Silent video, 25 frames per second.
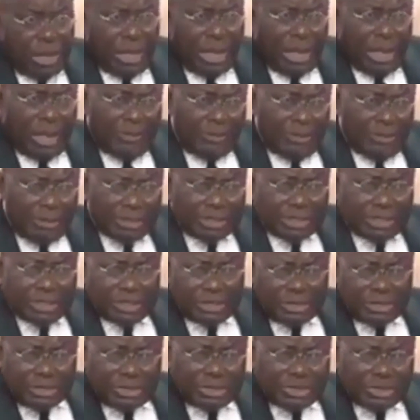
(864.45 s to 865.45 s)
I'm not
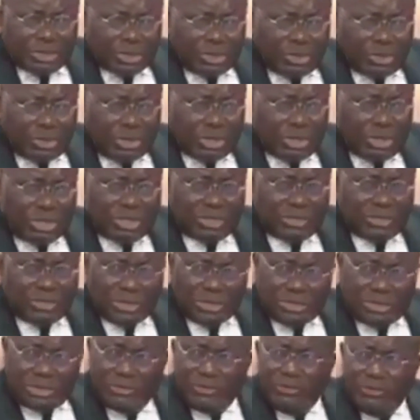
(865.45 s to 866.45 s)
still sure whether she
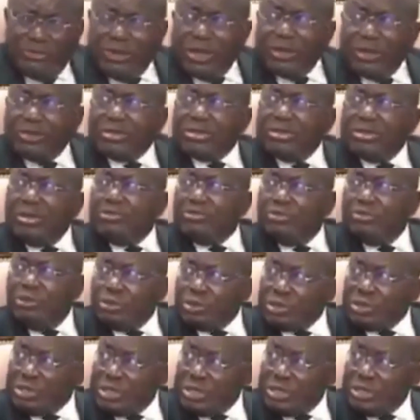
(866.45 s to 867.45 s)
was in fact
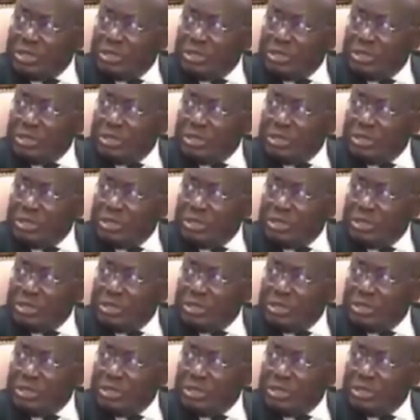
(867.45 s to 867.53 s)
deported.